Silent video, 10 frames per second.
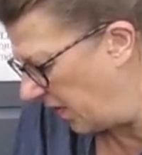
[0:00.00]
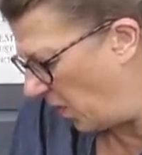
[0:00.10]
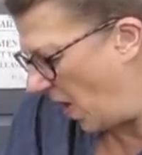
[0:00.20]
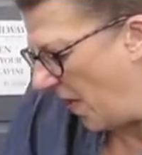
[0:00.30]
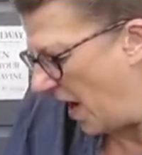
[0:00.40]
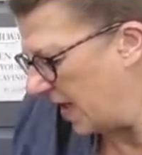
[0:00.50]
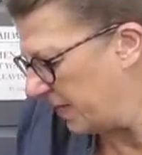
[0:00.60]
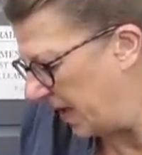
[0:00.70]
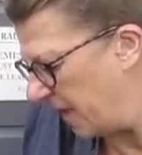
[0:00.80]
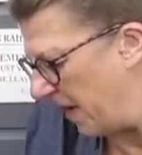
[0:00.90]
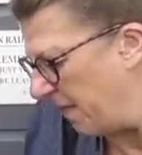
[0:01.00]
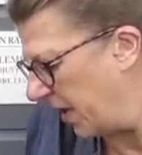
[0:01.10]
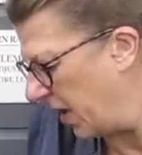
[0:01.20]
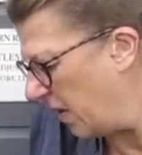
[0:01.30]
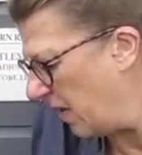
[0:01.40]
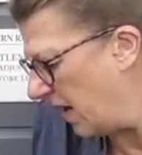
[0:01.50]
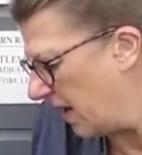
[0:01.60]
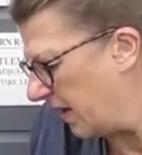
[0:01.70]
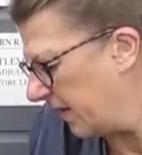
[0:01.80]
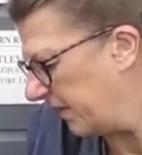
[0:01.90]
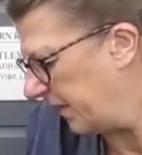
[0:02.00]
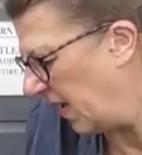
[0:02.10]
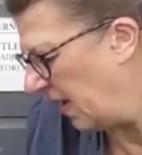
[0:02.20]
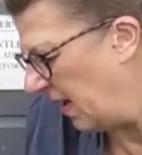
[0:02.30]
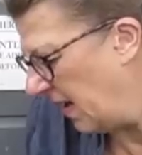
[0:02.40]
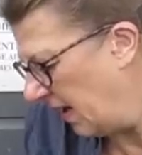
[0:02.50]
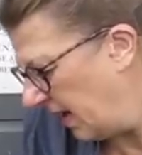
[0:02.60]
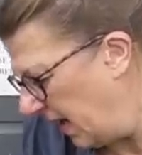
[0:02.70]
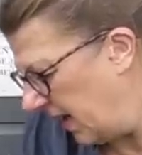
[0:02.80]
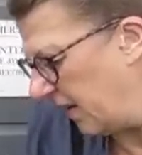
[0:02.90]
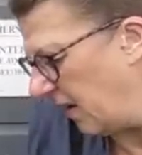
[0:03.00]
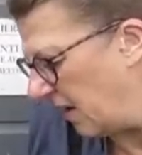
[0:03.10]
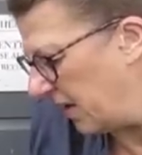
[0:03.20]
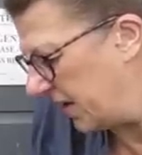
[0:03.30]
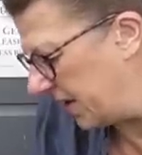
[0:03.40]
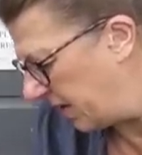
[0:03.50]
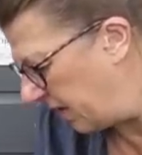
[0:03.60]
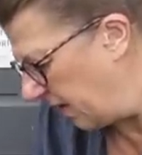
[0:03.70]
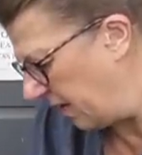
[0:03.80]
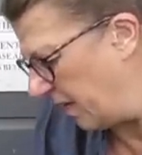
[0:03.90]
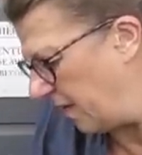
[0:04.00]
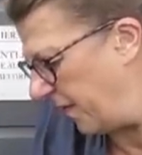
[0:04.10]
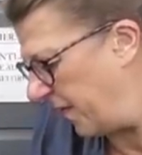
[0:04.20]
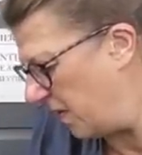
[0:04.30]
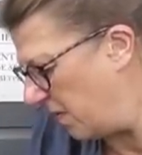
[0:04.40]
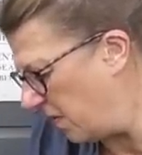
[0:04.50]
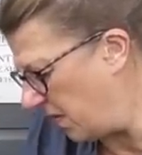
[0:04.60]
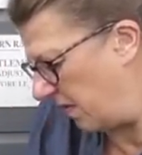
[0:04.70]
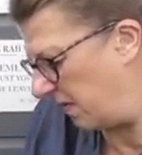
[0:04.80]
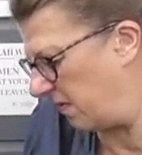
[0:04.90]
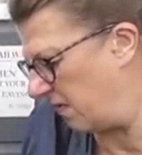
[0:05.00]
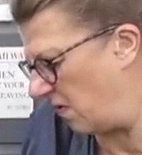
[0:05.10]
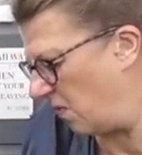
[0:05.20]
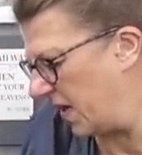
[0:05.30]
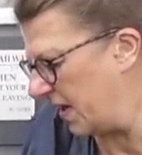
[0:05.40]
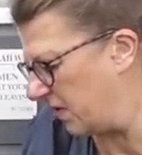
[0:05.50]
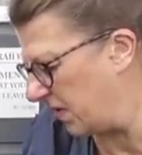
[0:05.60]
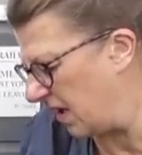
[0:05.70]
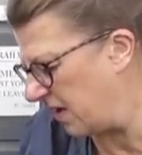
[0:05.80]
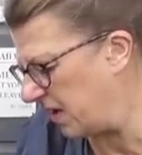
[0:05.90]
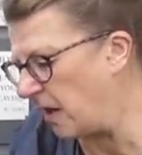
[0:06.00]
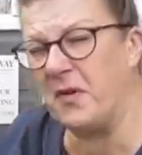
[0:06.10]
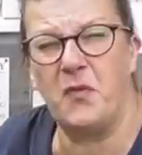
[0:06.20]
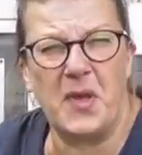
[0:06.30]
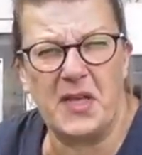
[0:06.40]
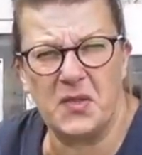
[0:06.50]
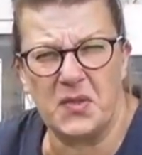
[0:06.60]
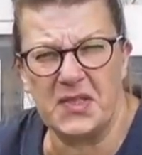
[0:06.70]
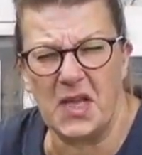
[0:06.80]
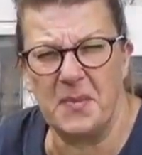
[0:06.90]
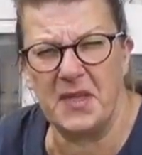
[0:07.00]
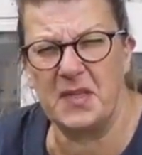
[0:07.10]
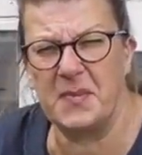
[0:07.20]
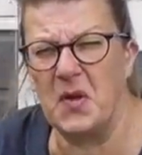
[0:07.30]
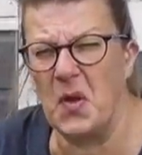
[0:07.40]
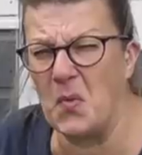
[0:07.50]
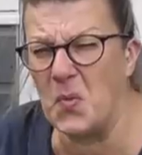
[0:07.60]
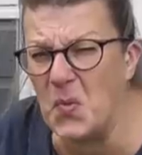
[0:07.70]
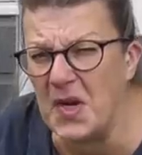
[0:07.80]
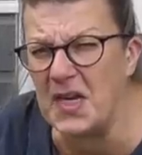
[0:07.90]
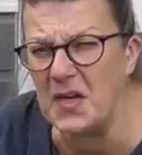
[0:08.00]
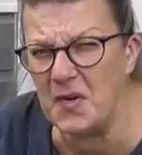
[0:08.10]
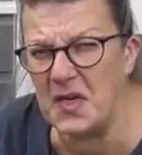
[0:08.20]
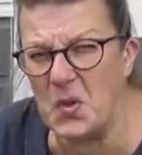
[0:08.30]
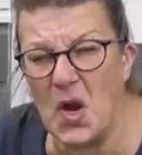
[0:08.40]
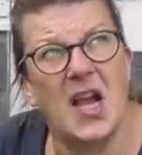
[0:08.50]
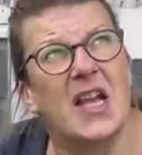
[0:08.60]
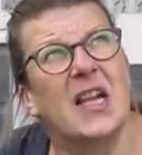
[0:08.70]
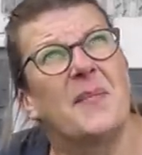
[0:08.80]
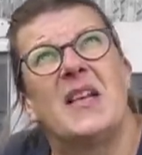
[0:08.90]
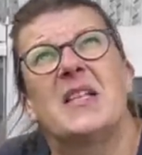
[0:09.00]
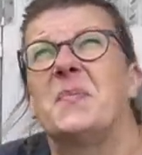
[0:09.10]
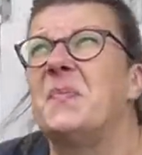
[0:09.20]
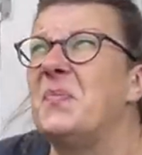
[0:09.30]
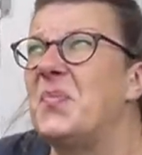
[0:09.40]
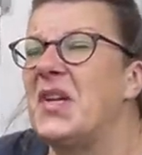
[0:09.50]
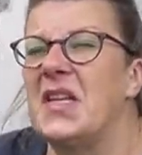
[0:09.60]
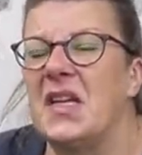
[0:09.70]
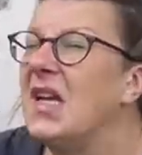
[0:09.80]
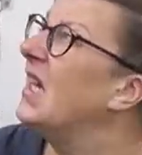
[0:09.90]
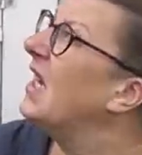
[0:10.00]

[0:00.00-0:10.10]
the weather has been a bit peculiar in the last few weeks, or the last couple of weeks or so, because it's been really, really grey. I mean, it's pretty,